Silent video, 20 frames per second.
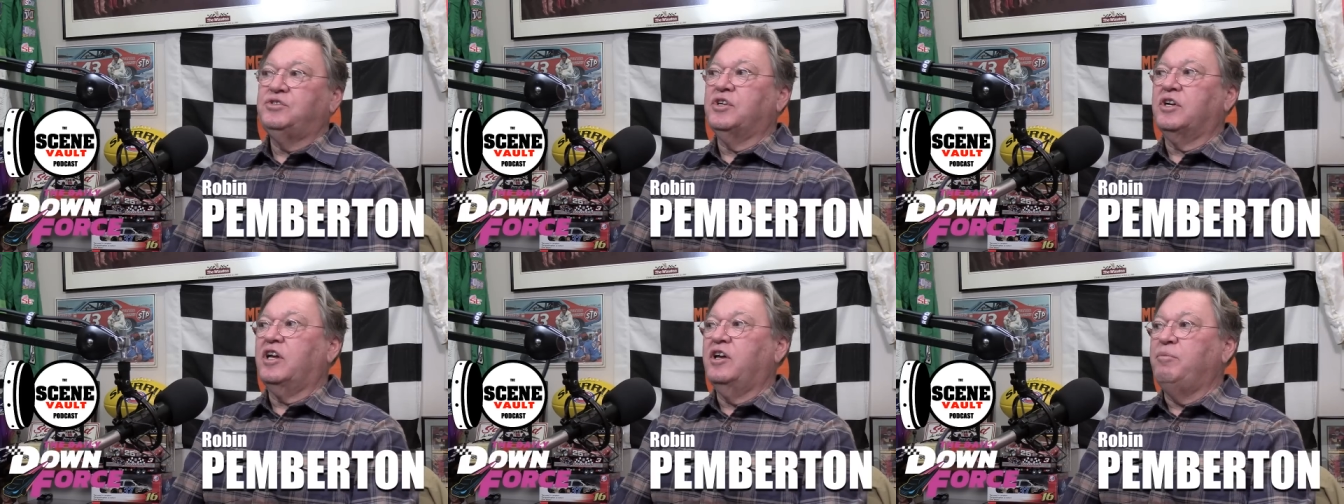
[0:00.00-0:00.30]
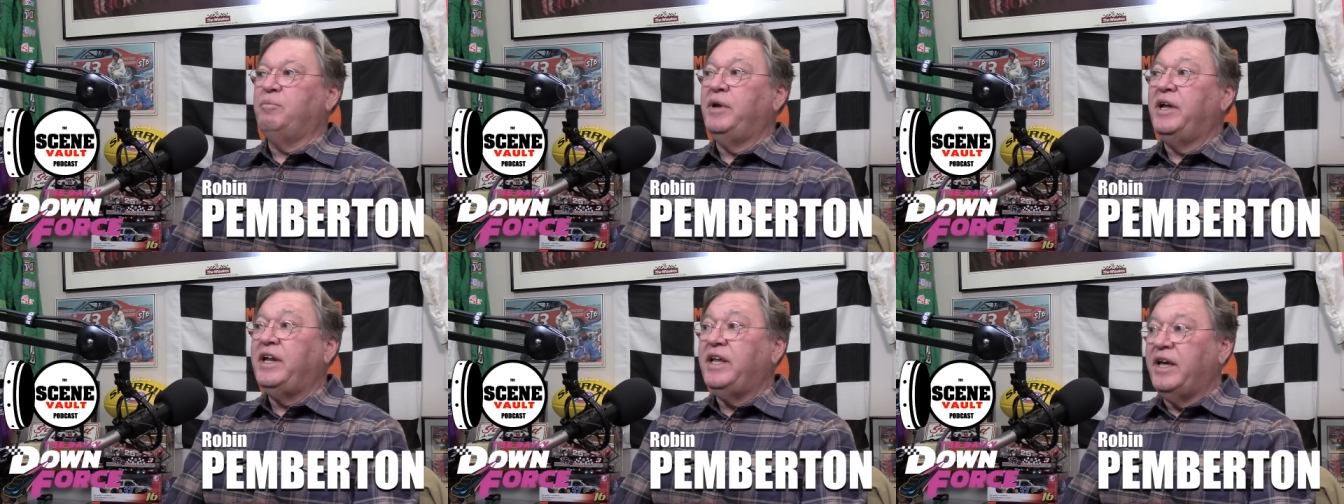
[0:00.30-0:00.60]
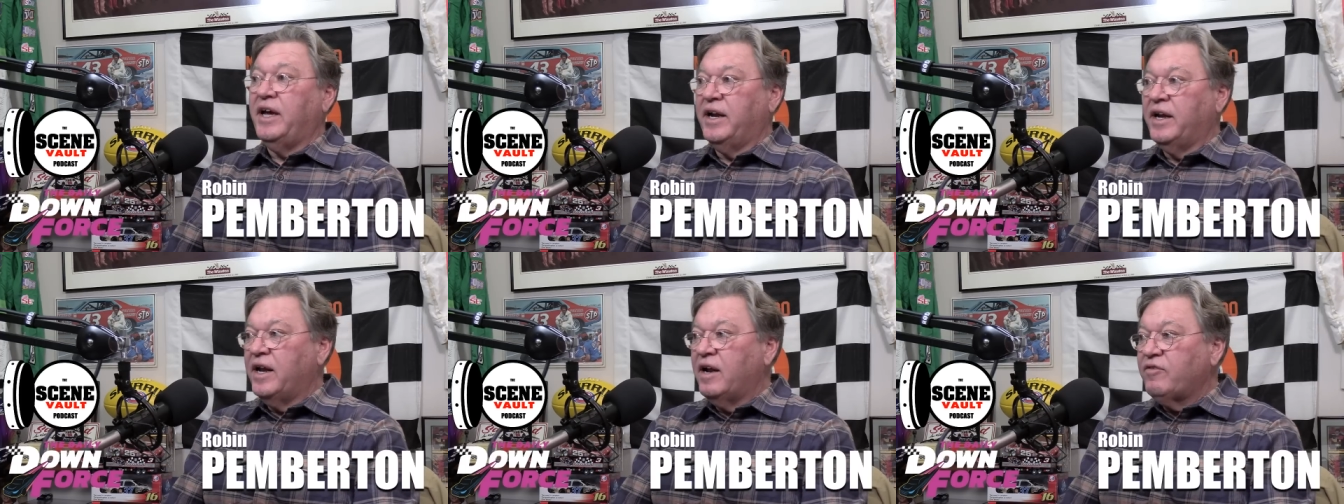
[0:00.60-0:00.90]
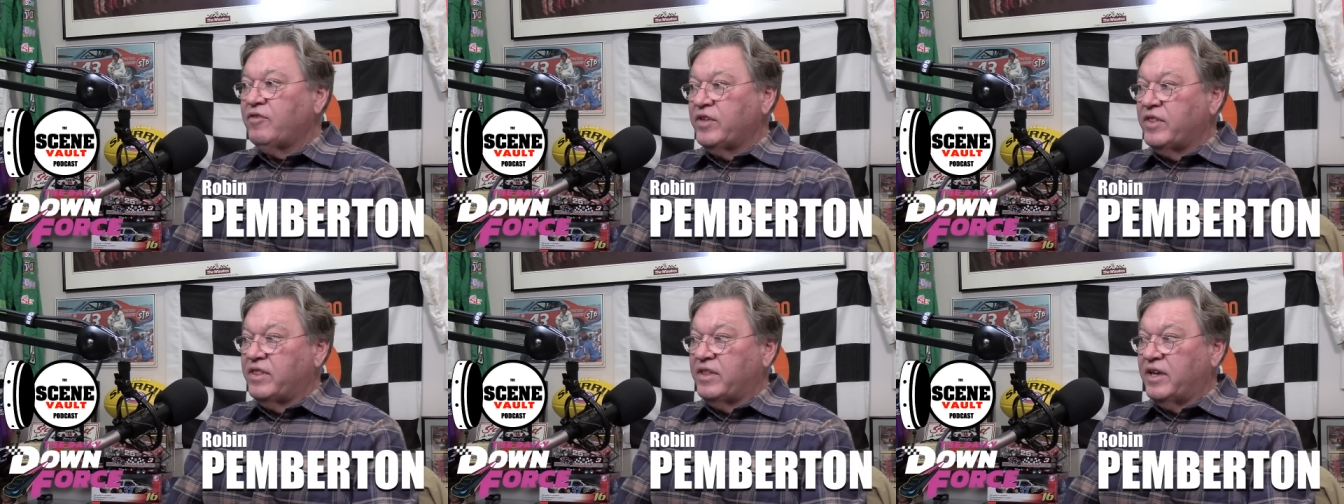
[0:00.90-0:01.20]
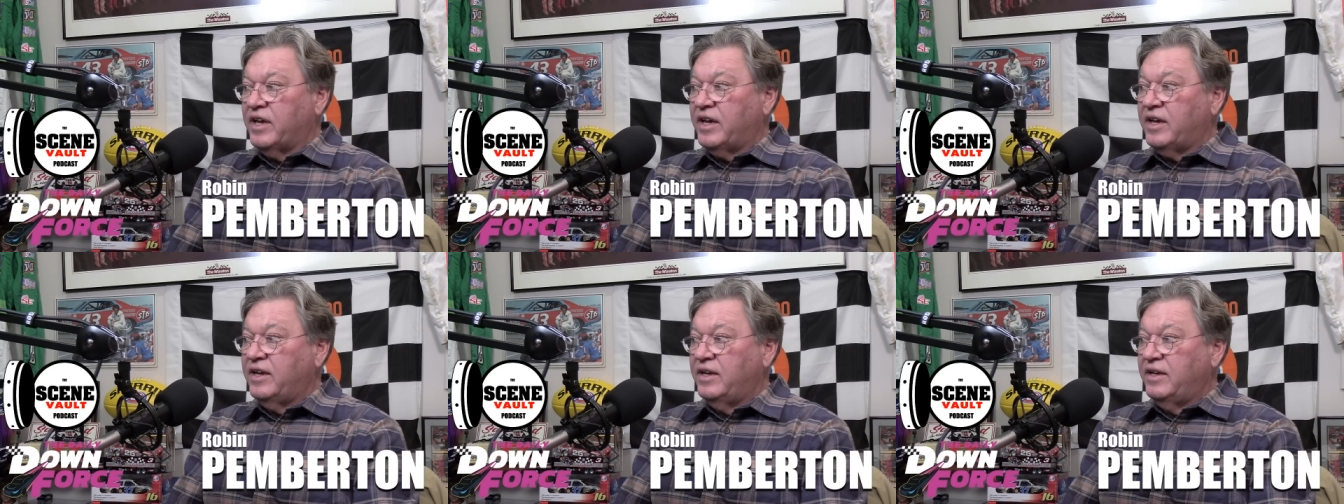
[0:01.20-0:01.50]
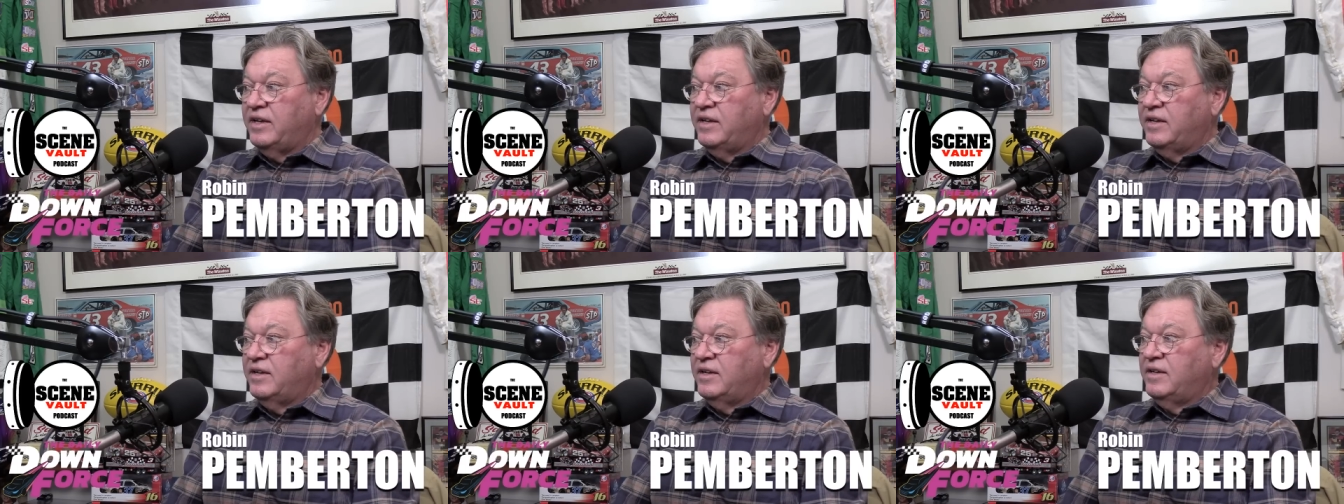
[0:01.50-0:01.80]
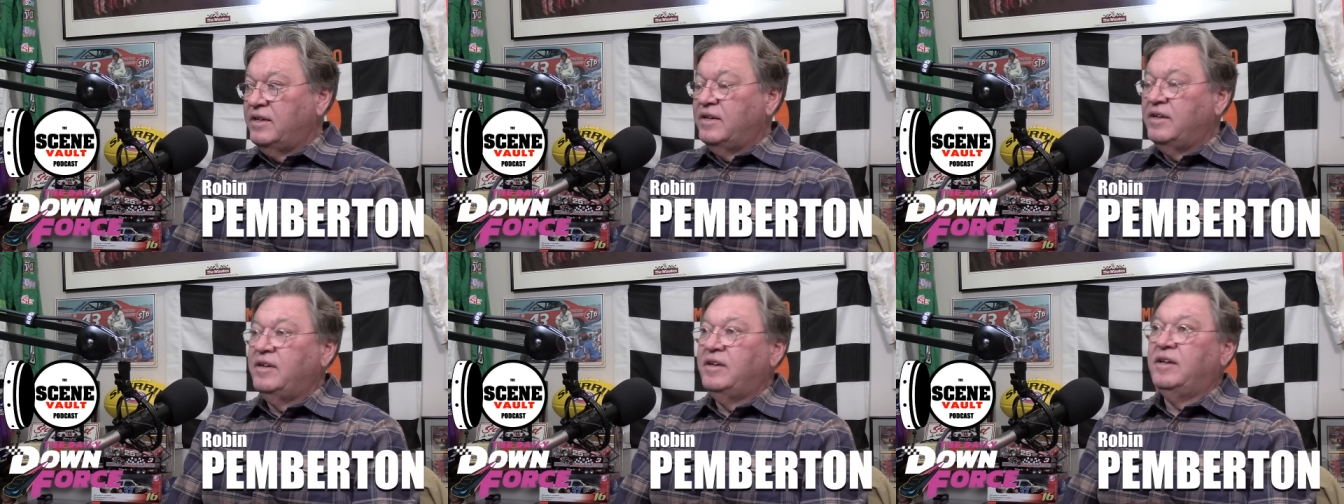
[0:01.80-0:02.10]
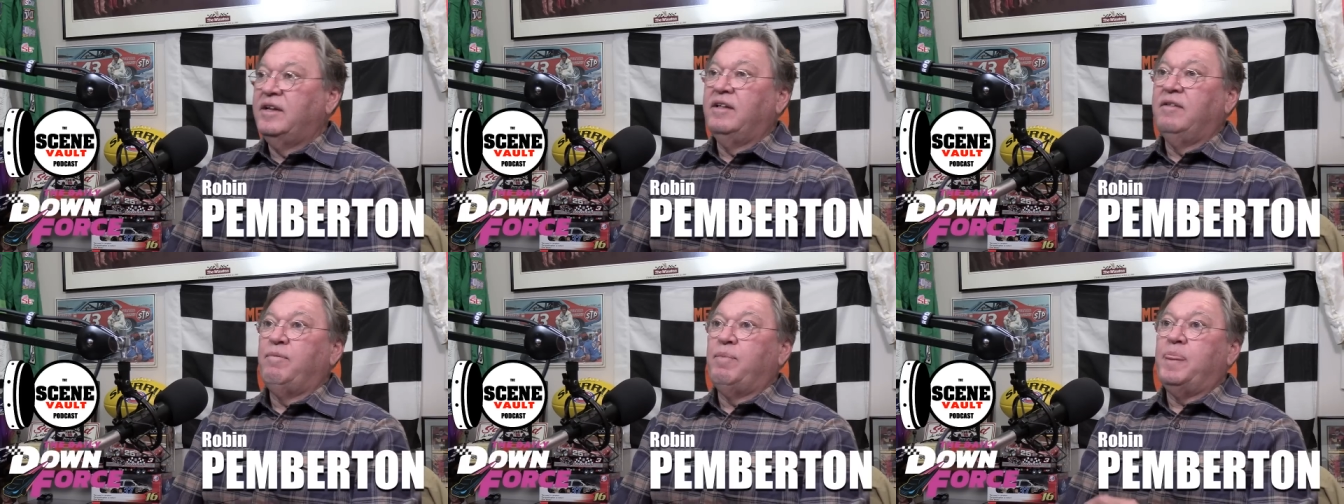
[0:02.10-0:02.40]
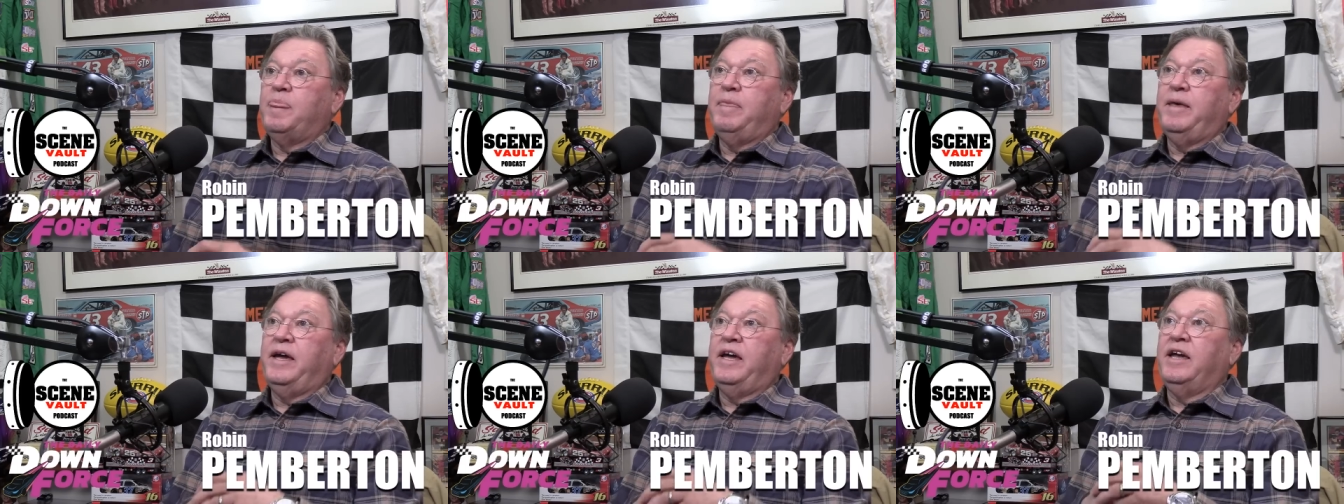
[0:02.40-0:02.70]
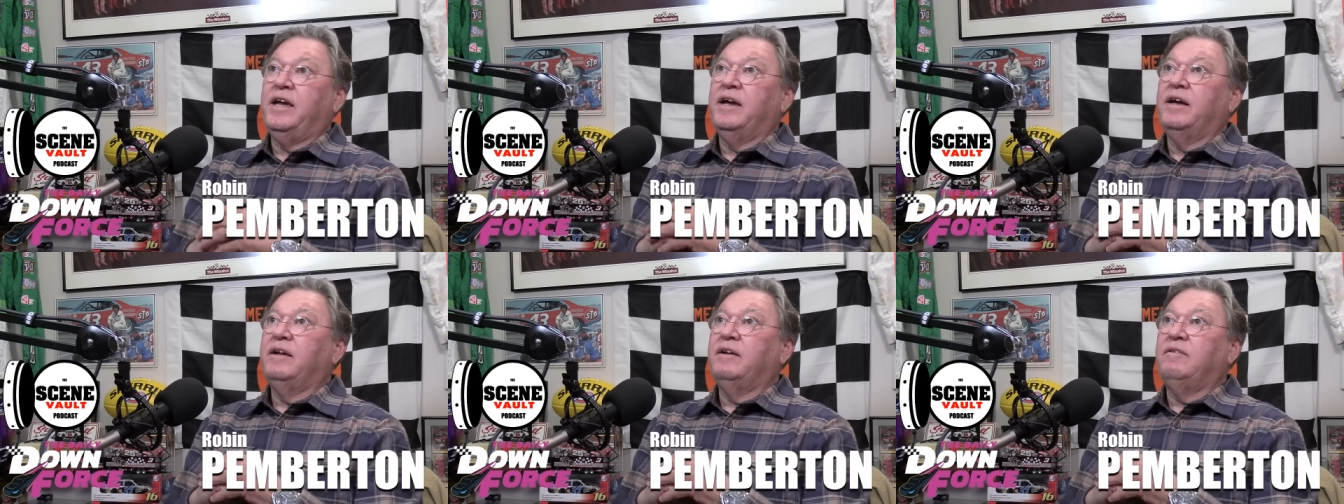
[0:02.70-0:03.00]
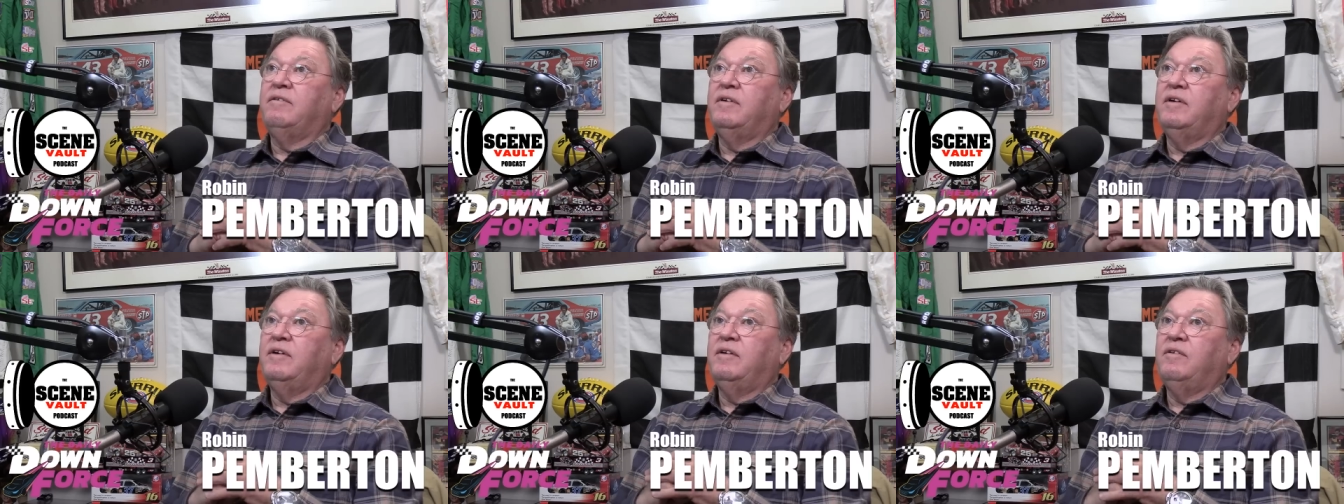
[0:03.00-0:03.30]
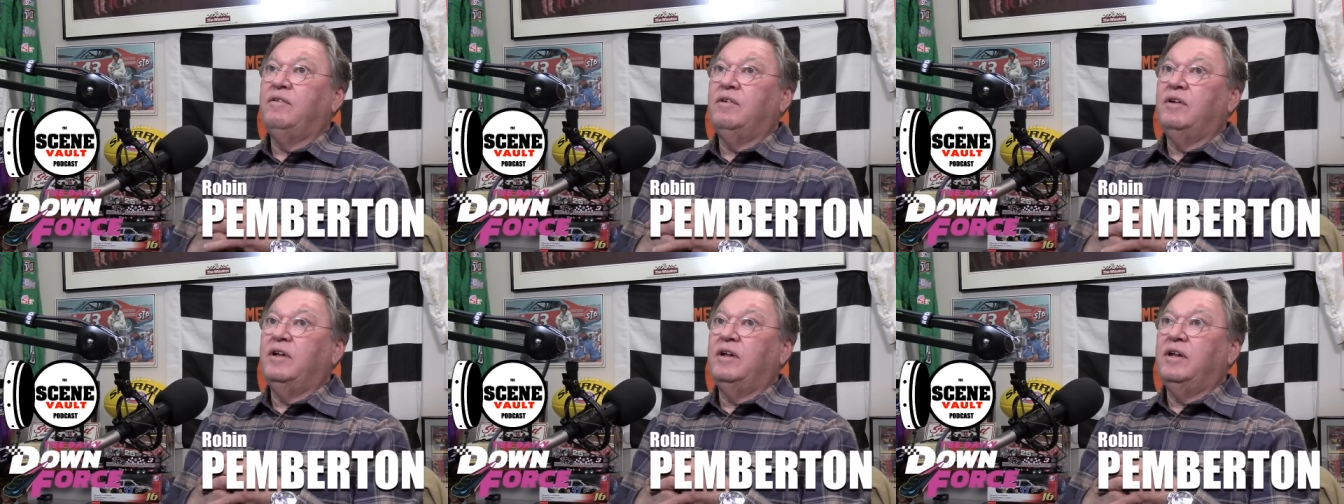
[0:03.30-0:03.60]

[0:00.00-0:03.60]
There's a committee on everything. And